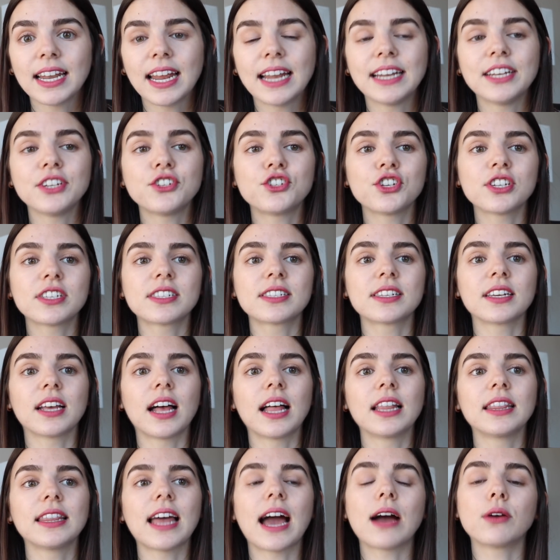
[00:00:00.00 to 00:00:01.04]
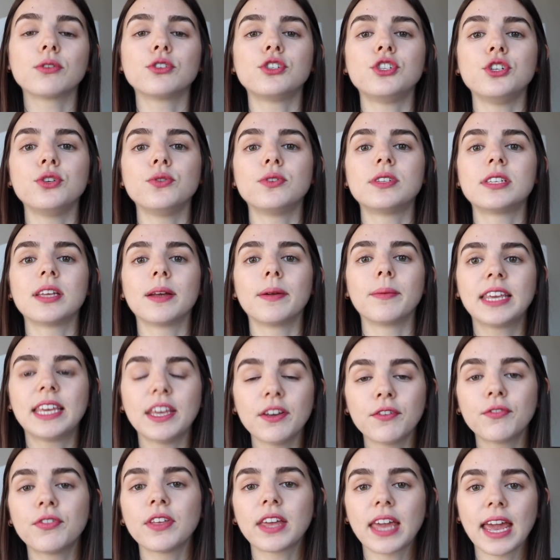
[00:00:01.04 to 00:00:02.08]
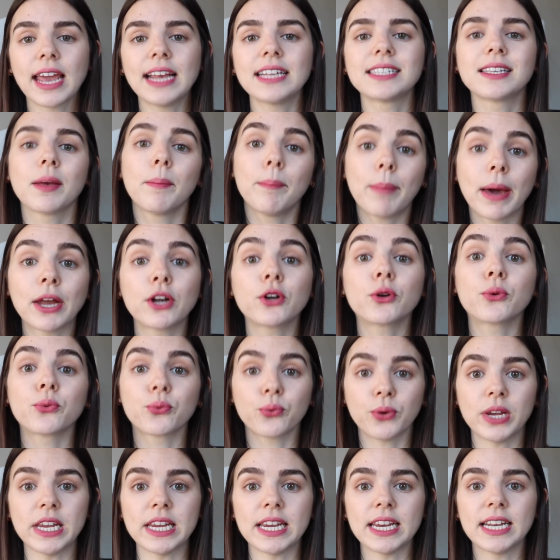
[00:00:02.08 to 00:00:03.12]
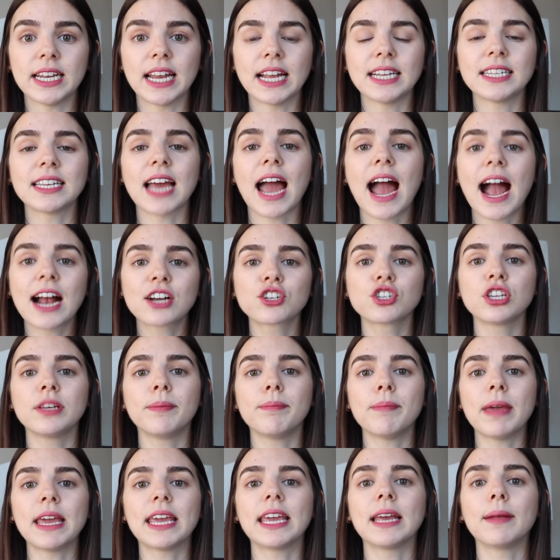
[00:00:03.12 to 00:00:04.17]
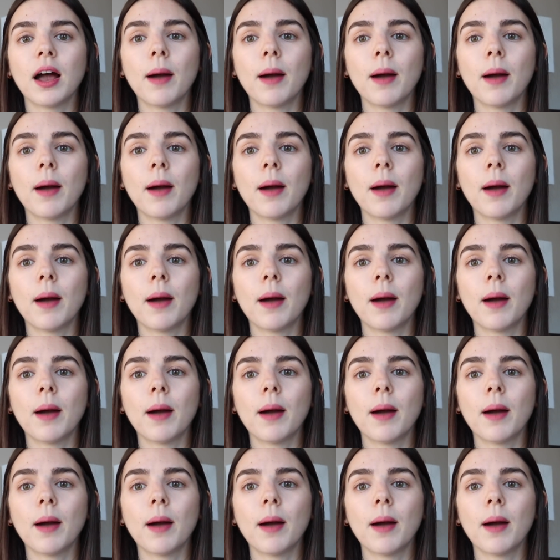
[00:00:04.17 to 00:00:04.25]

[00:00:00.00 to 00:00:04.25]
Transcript: and it just allows you to give the case a better read and to actually make it